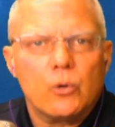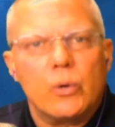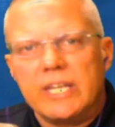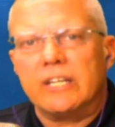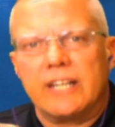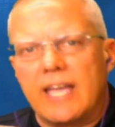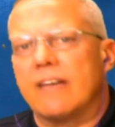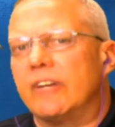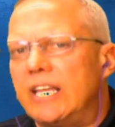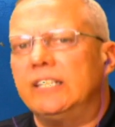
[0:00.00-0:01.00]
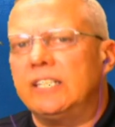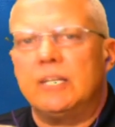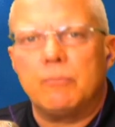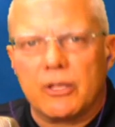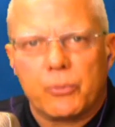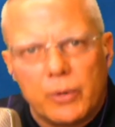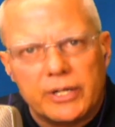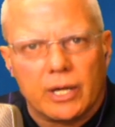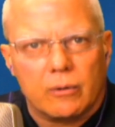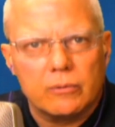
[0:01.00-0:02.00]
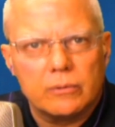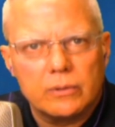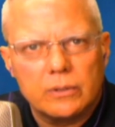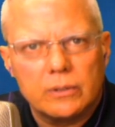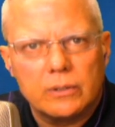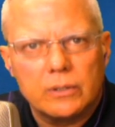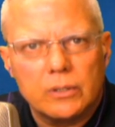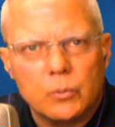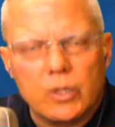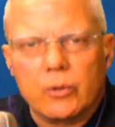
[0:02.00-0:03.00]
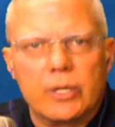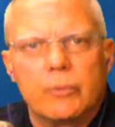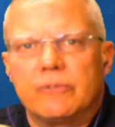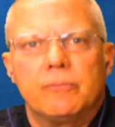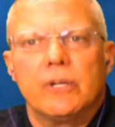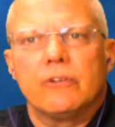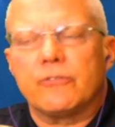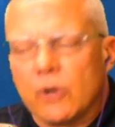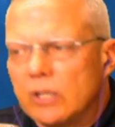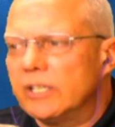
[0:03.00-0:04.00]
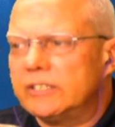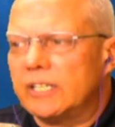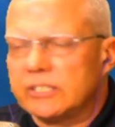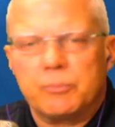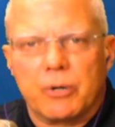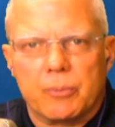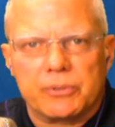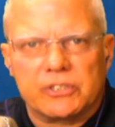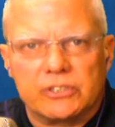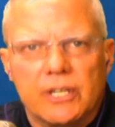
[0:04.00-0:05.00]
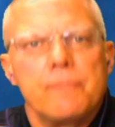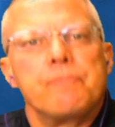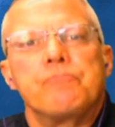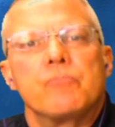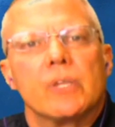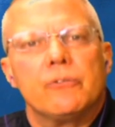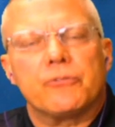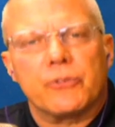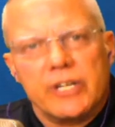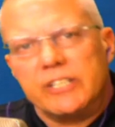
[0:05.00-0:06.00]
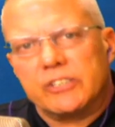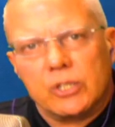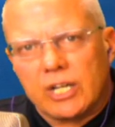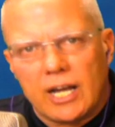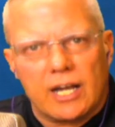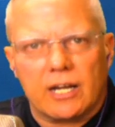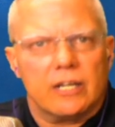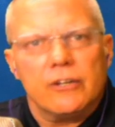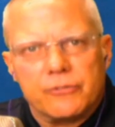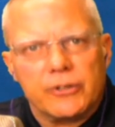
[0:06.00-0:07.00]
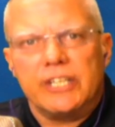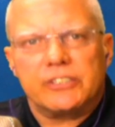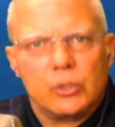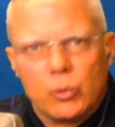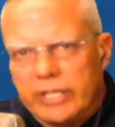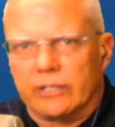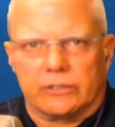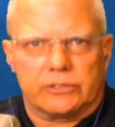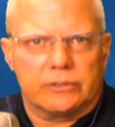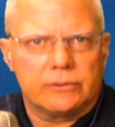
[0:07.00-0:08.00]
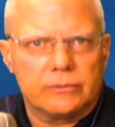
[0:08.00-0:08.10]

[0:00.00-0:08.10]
We could have an eighteen-month window where we would, for all intents and purposes, freeze the cog, freeze the wheels,